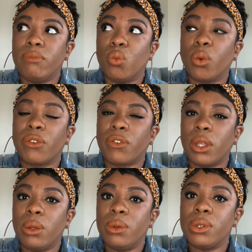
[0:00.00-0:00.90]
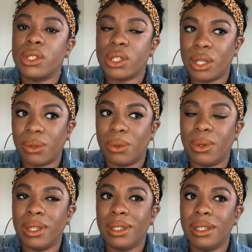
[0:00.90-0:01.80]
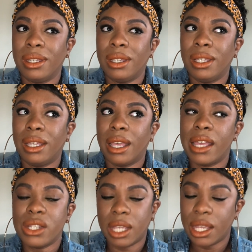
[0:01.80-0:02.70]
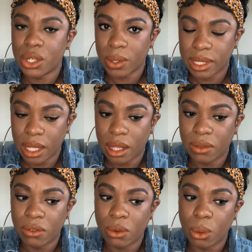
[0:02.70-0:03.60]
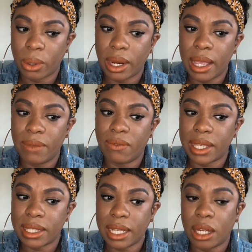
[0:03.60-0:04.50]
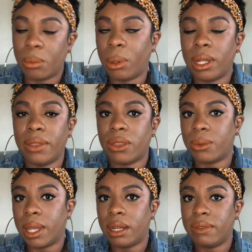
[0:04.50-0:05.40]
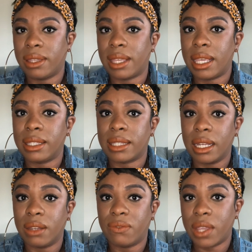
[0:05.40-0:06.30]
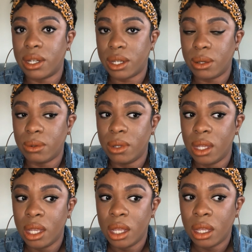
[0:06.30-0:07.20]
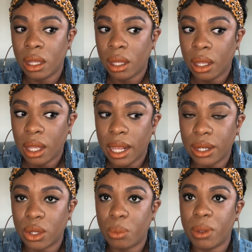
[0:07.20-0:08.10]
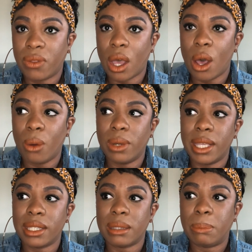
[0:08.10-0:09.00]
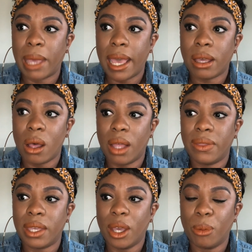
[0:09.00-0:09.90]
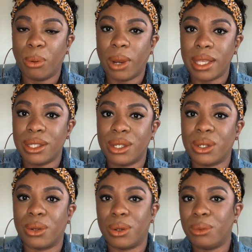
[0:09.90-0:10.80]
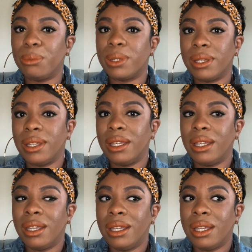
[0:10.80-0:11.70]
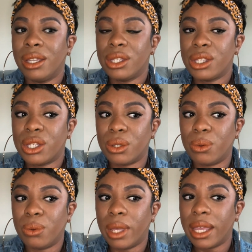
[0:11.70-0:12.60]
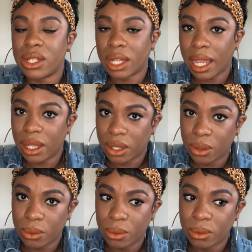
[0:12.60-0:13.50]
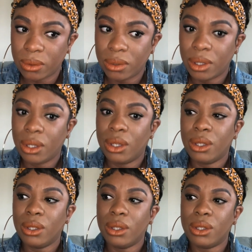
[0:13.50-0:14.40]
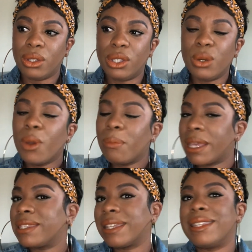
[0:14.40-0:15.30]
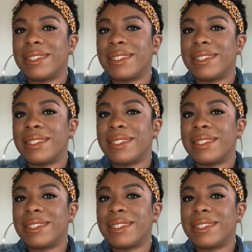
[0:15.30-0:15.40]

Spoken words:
refuse to educate yourself or investigate or pull at the thread of the things that offend you, and you put the onus back on the oppressed group to educate you, you are basically